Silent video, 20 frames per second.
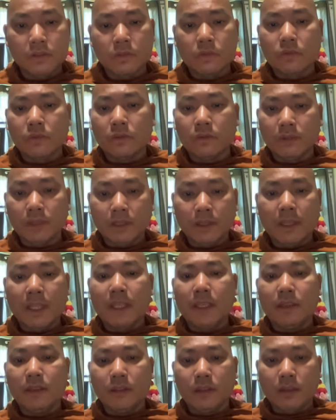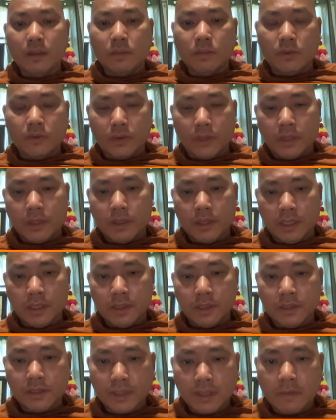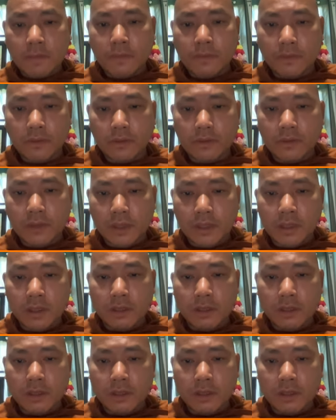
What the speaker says: due to delayed delivery and suffered